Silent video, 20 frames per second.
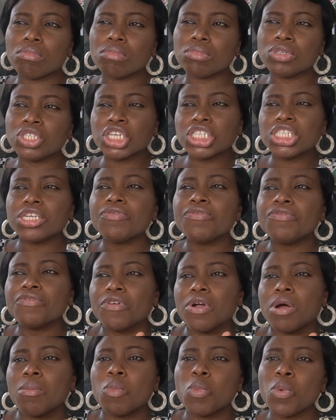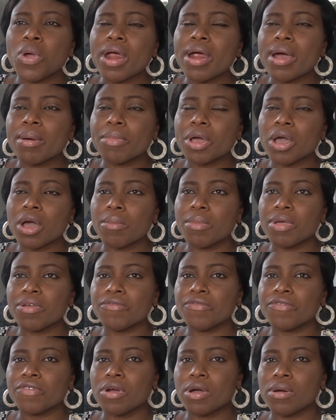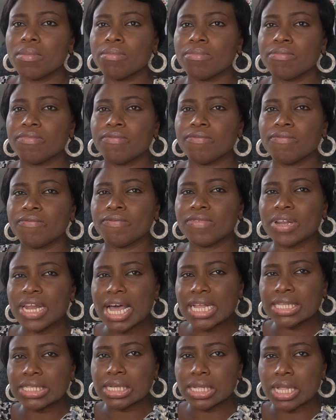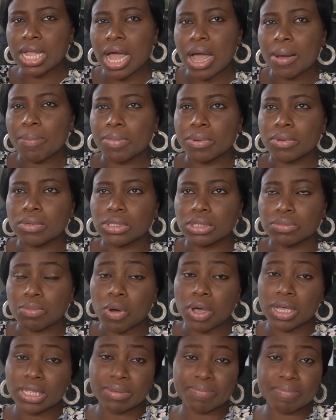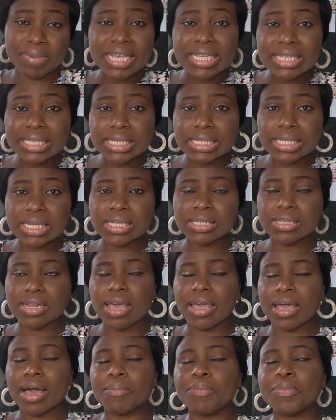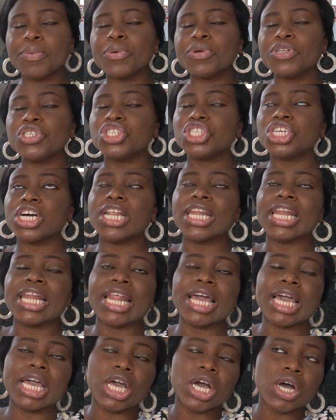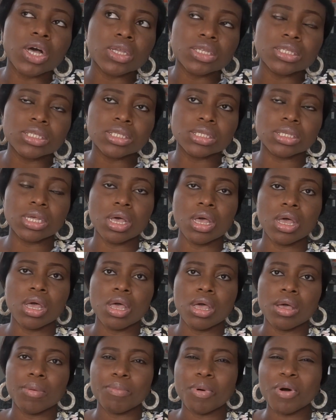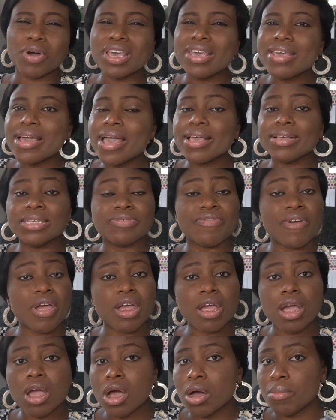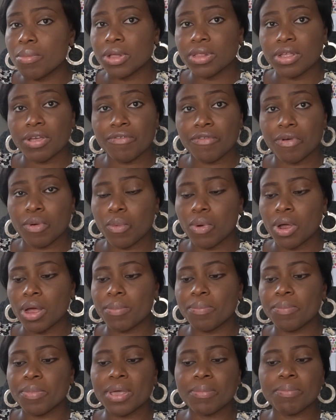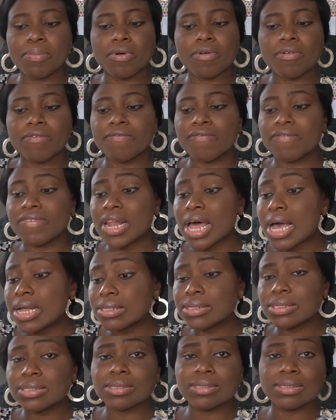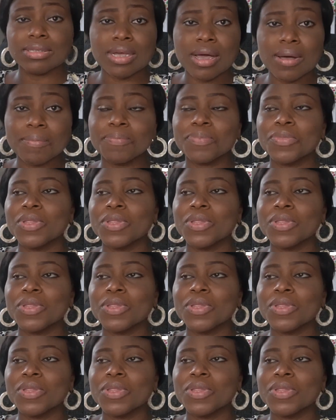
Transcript: Judging from where I'm coming from, flatting happens more in the big cities like Abuja, Lagos, but here is very common everywhere. People flat, yeah.